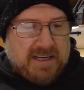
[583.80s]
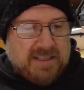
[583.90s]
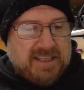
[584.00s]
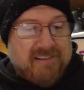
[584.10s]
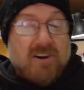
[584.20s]

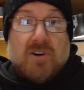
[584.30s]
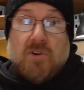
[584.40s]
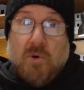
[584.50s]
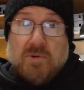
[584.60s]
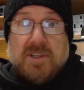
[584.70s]
There are
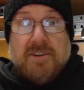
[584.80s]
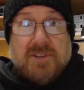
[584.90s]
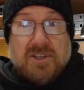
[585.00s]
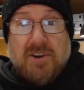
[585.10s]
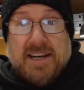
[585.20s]
also
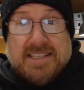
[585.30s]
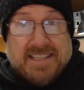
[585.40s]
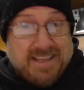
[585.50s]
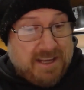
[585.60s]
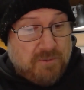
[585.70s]
signs
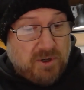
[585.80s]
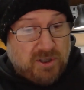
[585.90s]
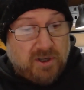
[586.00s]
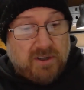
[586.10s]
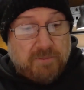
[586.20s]
that there were
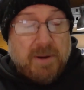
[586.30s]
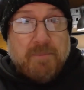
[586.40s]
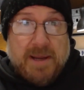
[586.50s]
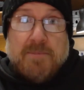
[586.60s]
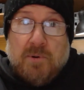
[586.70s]

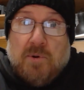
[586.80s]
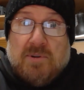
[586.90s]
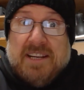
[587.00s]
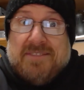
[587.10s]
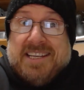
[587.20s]
people who
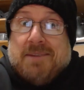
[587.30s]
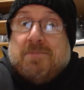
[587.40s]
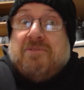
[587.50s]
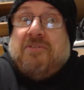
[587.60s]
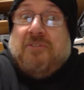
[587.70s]
lived here
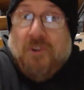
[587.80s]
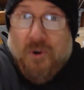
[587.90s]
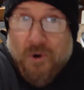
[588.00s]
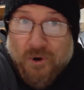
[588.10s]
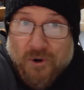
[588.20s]

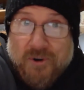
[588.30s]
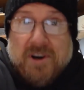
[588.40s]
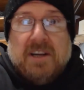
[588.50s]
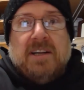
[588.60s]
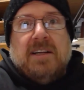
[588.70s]

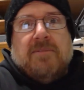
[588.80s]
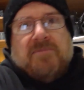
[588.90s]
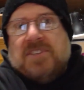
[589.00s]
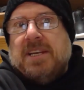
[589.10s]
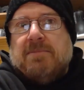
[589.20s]
before
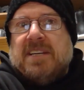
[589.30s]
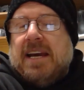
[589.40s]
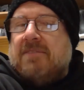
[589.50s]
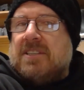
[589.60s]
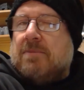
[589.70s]
seem to
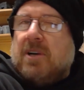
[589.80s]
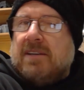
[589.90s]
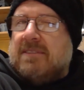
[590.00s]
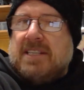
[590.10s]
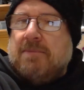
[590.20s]
have some
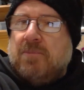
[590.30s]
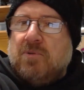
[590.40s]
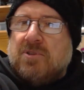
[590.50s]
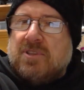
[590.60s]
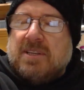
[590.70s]
kind of
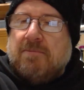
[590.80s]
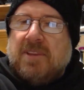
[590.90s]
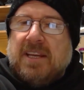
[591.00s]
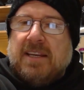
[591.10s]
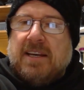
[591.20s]
temples or
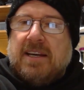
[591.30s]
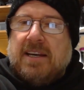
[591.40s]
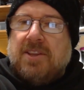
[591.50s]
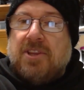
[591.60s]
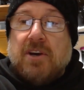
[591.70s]
something.
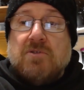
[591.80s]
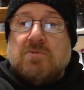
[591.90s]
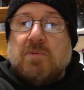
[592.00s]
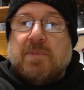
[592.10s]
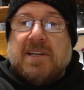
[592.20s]

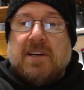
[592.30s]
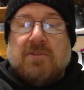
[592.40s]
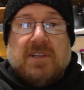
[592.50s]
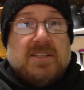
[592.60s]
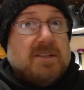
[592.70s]
Those would be
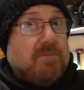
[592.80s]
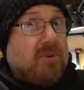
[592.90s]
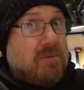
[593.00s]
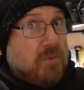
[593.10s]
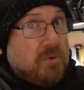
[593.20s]
known as the
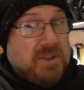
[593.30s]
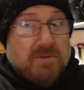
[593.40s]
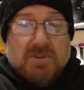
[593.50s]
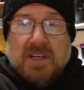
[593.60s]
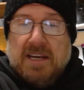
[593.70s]

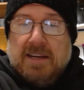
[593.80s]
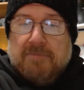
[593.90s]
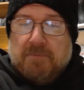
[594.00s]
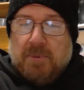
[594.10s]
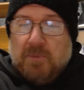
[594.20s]
primordials.
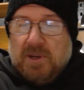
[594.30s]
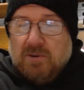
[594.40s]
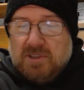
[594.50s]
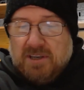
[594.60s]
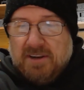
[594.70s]
But we
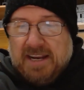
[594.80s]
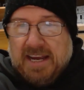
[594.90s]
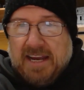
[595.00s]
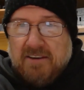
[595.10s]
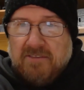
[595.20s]
also
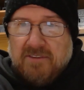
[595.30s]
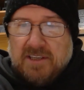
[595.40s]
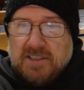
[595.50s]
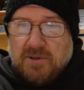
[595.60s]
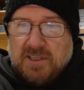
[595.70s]
have,
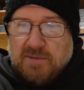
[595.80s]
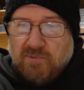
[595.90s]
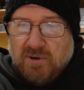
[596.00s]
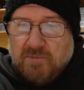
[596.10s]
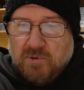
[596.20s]
so there's
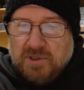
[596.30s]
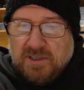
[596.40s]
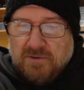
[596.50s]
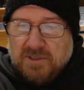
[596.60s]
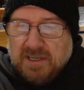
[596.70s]

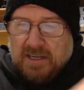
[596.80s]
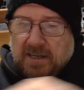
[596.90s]
primordials.